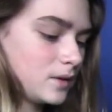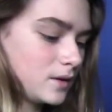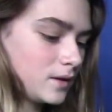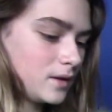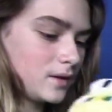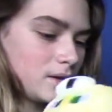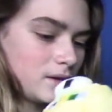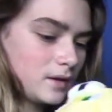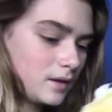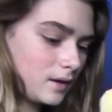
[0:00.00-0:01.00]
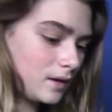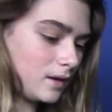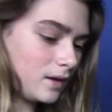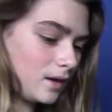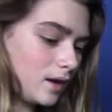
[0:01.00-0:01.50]

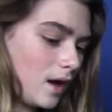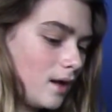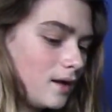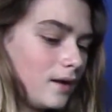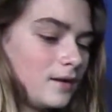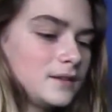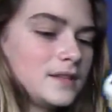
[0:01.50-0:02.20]
[no speech]